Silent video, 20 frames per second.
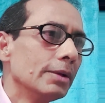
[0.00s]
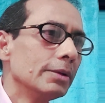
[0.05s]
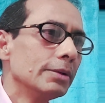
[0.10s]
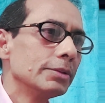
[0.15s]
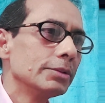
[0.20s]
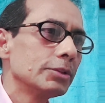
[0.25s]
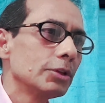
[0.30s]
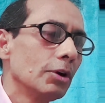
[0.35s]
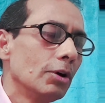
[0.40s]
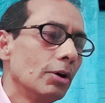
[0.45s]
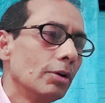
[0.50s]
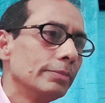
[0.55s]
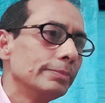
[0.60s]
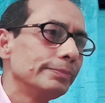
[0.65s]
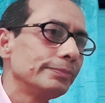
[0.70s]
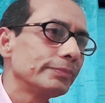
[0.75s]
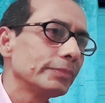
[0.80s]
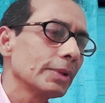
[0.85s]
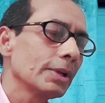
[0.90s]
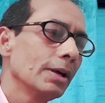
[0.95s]
So,
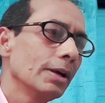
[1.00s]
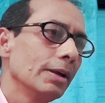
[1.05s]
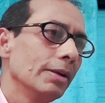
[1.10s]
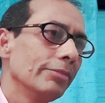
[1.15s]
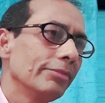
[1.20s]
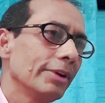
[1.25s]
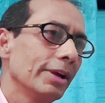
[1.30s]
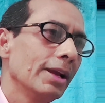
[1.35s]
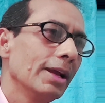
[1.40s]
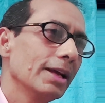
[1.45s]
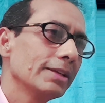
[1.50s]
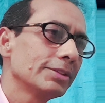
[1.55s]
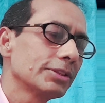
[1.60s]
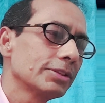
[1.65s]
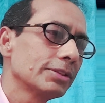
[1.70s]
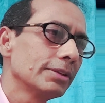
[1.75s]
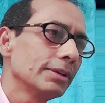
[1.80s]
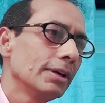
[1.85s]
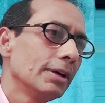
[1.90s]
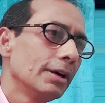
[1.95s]
if I
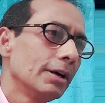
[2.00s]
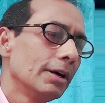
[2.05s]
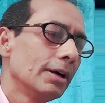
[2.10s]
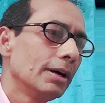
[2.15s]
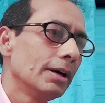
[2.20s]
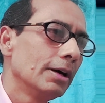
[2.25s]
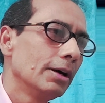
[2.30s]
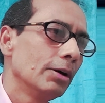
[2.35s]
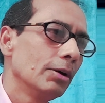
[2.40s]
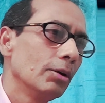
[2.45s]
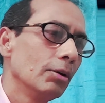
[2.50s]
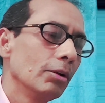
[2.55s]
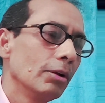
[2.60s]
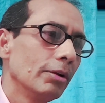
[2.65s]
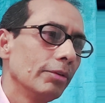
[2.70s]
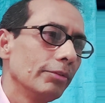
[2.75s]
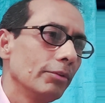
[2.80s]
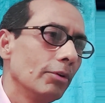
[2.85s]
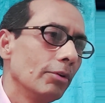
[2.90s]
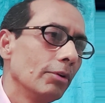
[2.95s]
ask
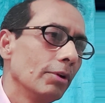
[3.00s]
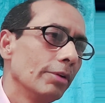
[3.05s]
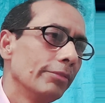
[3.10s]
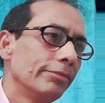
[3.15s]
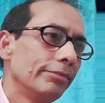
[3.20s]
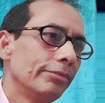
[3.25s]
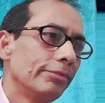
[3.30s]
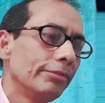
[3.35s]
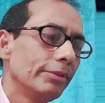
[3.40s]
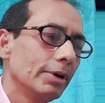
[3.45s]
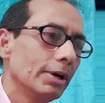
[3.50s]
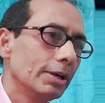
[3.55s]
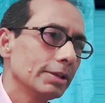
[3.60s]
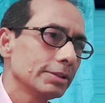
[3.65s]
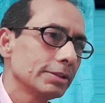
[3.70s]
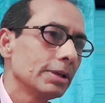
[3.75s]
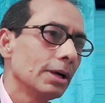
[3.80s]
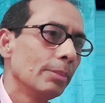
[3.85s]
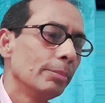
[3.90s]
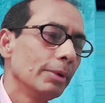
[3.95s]
all of
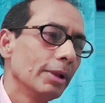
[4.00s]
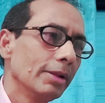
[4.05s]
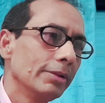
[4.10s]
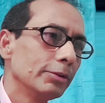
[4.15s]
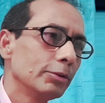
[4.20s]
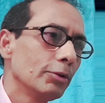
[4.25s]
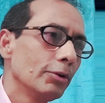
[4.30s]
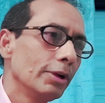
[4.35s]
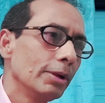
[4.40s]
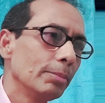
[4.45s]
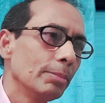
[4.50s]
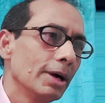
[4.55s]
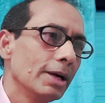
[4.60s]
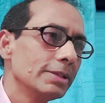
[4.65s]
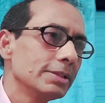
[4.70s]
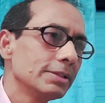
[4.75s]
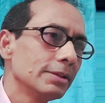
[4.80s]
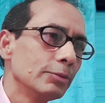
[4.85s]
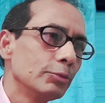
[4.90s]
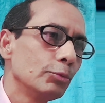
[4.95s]
us, I mean, including
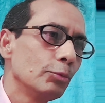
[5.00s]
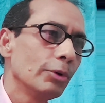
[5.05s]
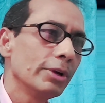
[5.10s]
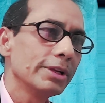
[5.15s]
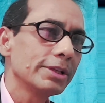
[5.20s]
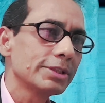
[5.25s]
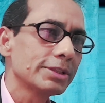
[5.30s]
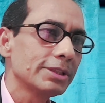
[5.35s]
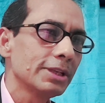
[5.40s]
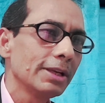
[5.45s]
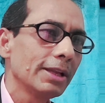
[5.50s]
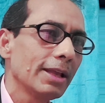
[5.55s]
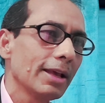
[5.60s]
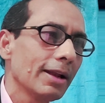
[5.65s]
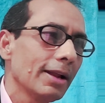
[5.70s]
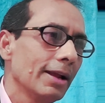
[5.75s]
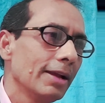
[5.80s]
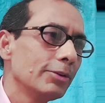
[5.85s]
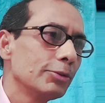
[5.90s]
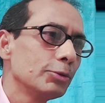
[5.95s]
myself, to what extent
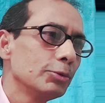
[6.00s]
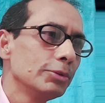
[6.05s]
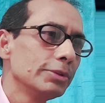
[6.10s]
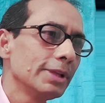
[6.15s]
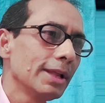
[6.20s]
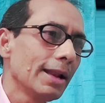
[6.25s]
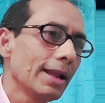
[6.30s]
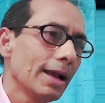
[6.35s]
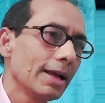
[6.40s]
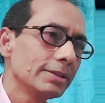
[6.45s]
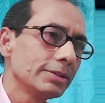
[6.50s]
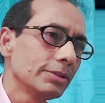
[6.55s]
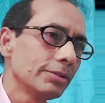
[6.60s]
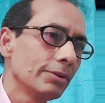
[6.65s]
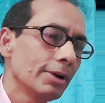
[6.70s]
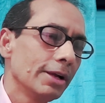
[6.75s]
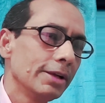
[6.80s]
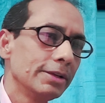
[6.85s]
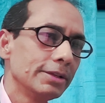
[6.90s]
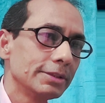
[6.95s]
can AI tools enhance the
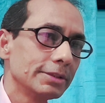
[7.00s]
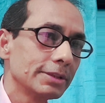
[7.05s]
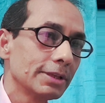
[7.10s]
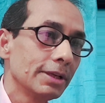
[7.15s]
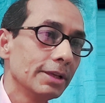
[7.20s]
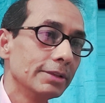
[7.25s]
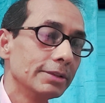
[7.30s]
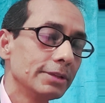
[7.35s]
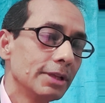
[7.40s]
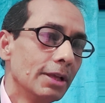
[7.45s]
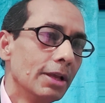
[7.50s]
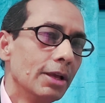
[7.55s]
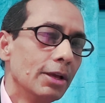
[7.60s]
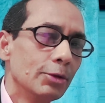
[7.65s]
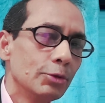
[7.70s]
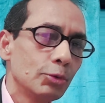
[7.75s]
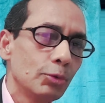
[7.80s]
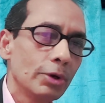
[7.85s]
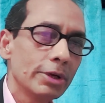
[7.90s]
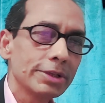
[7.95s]
writing skills?
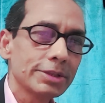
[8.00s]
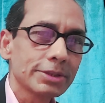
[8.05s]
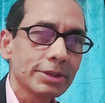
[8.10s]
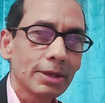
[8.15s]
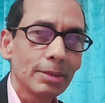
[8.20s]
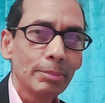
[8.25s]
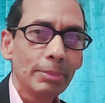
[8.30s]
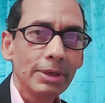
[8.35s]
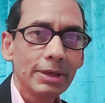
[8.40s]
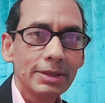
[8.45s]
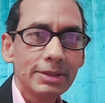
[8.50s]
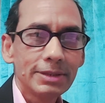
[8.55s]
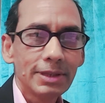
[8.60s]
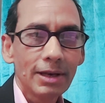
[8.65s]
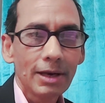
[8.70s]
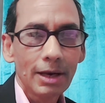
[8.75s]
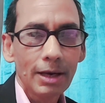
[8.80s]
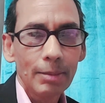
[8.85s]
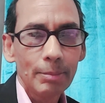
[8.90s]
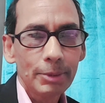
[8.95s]
To what extent, is
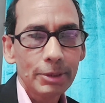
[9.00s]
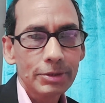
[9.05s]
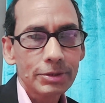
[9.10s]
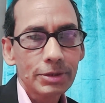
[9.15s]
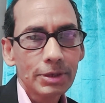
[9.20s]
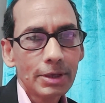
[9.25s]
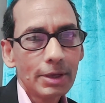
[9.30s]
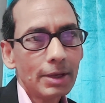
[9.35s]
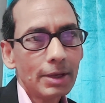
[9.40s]
there a limit?